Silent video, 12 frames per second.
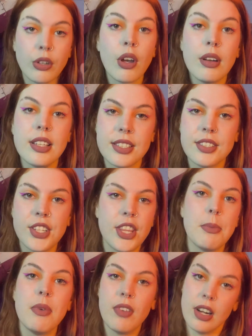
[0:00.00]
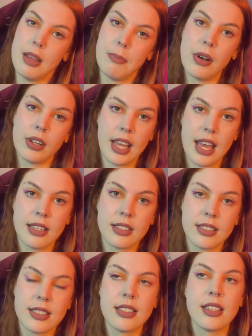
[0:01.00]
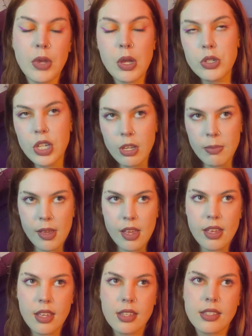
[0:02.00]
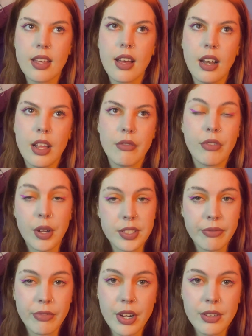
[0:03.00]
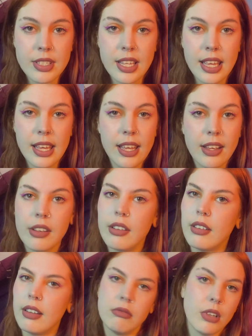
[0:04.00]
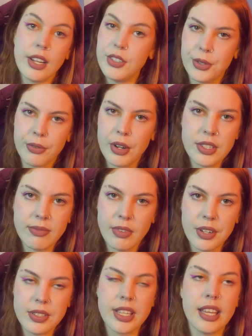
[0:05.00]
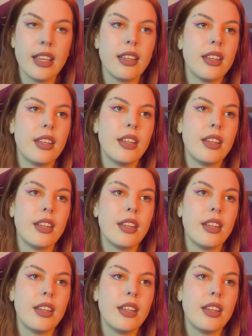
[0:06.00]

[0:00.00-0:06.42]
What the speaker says: Go listen to them if you like podcasts. YouTubers, I love Rose and Rosie. Adore Rose and Rosie.